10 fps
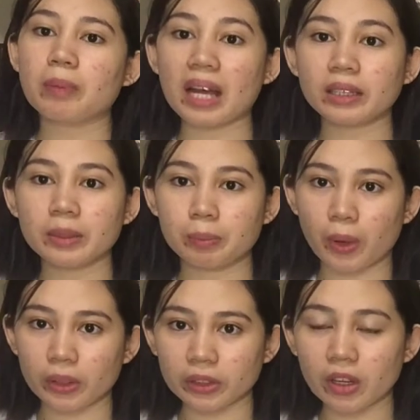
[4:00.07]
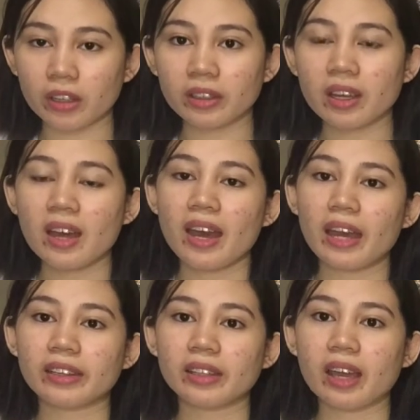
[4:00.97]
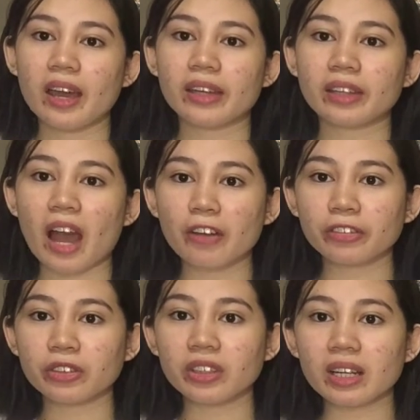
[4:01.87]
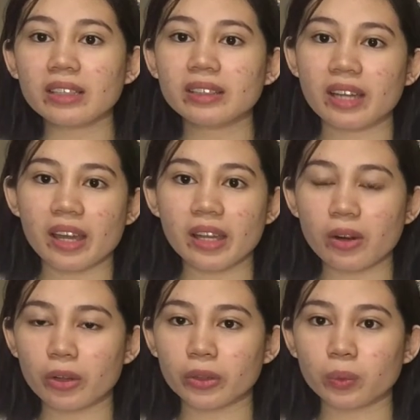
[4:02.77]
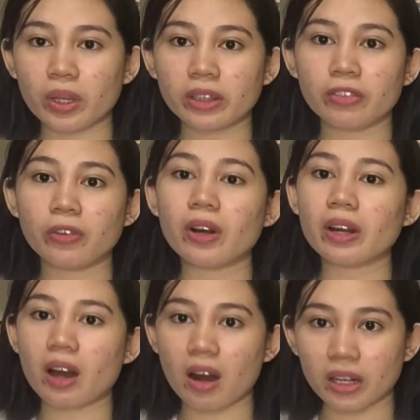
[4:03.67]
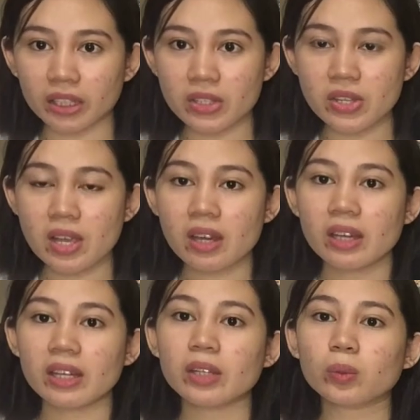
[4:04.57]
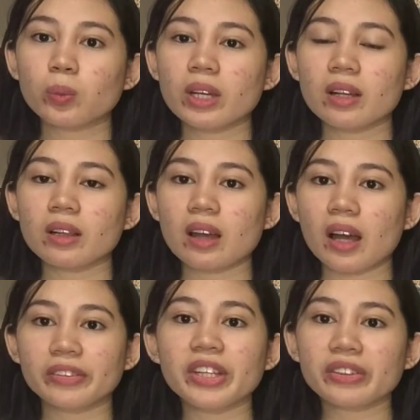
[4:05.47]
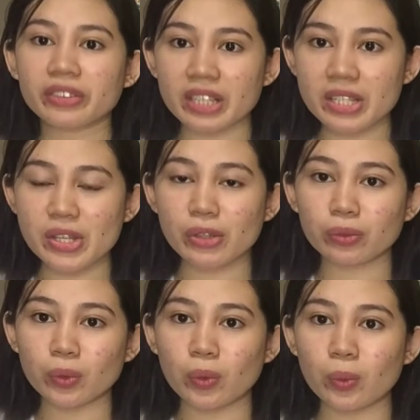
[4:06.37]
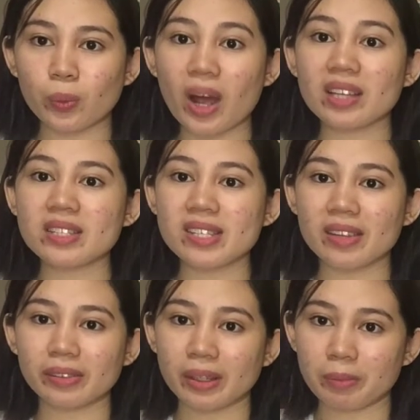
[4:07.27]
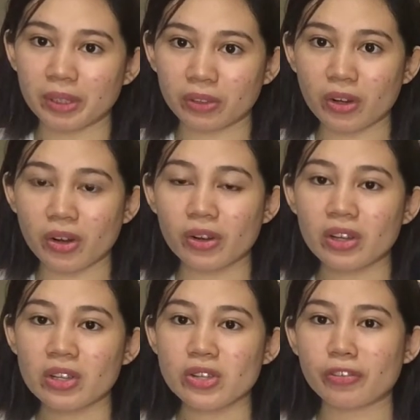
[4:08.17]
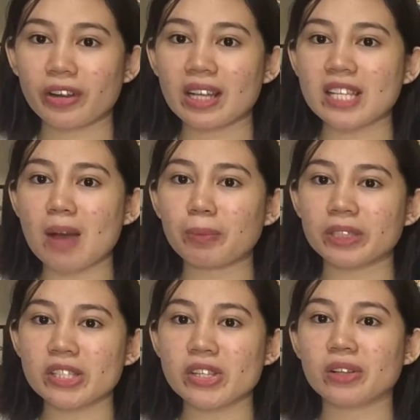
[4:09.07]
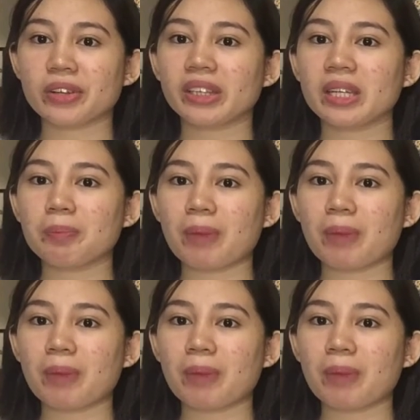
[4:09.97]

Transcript: belly button and then after a day or 24 hours it will uh, decrease into 1 centimeter so for example it's already